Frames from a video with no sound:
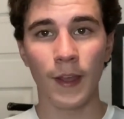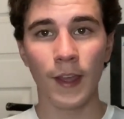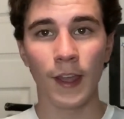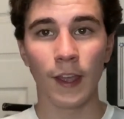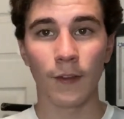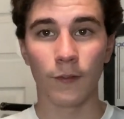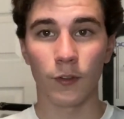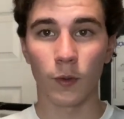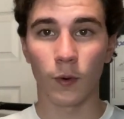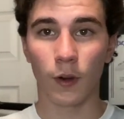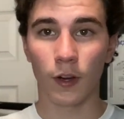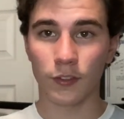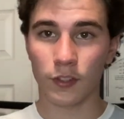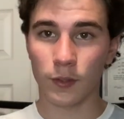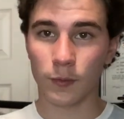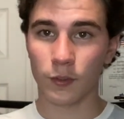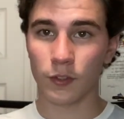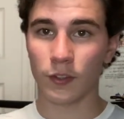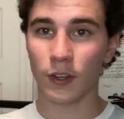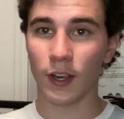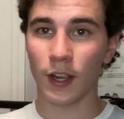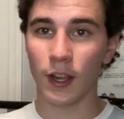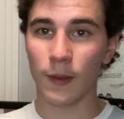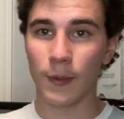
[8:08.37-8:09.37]
If you are
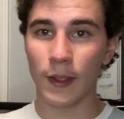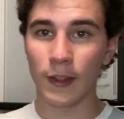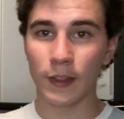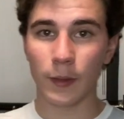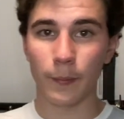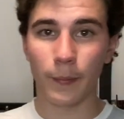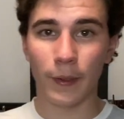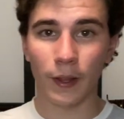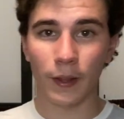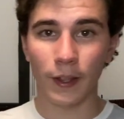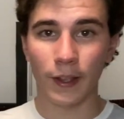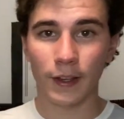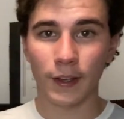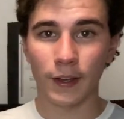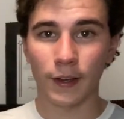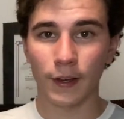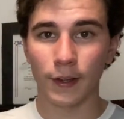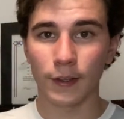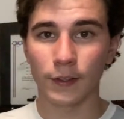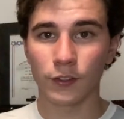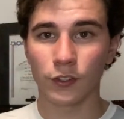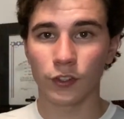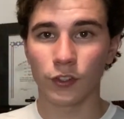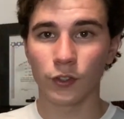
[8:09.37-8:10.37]
subscribed, hit the bell
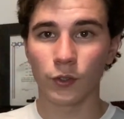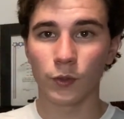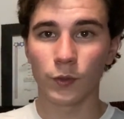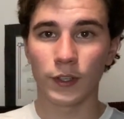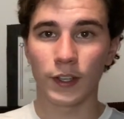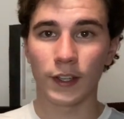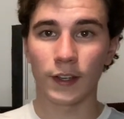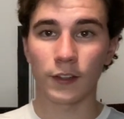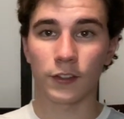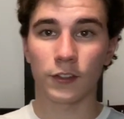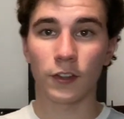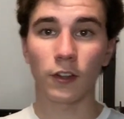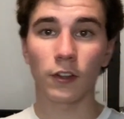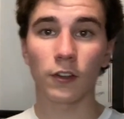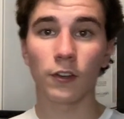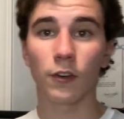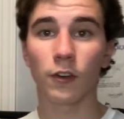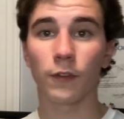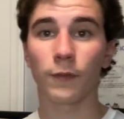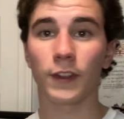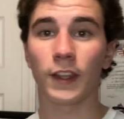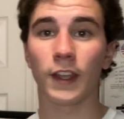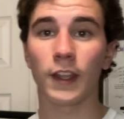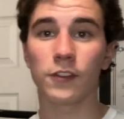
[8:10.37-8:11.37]
icon to get a solid
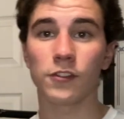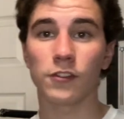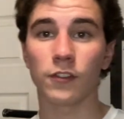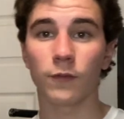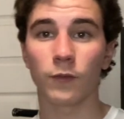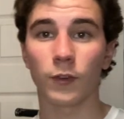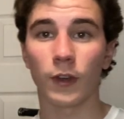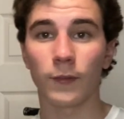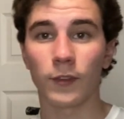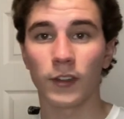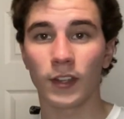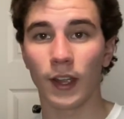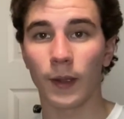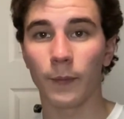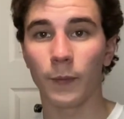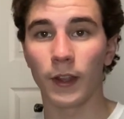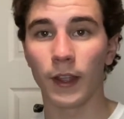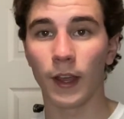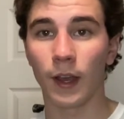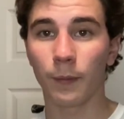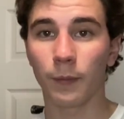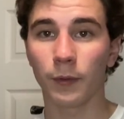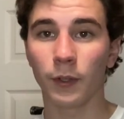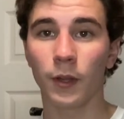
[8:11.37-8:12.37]
notification for every time we
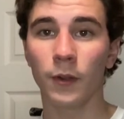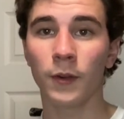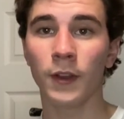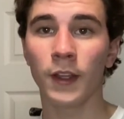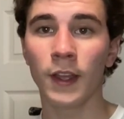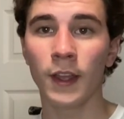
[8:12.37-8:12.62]
upload.